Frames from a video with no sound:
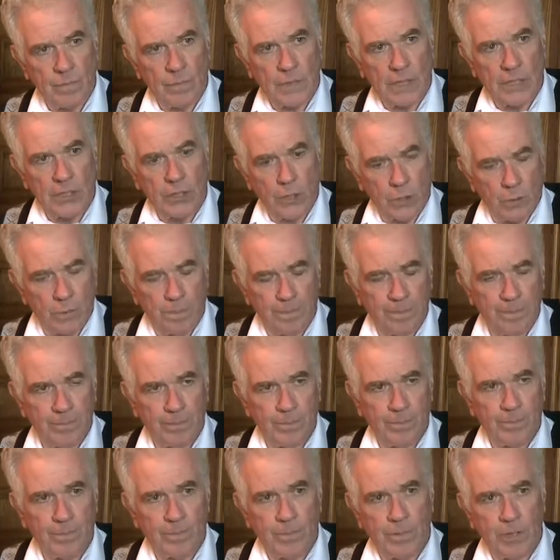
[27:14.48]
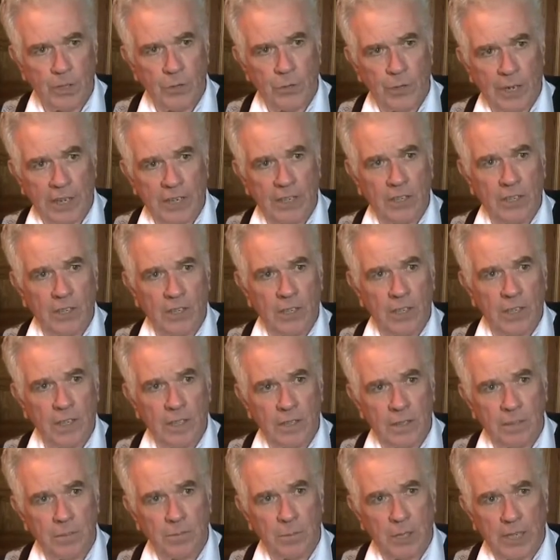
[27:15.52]
I do, irregularly,
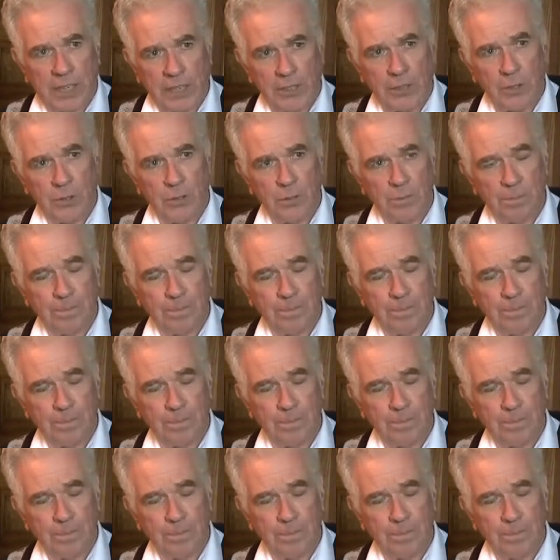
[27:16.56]
but I do.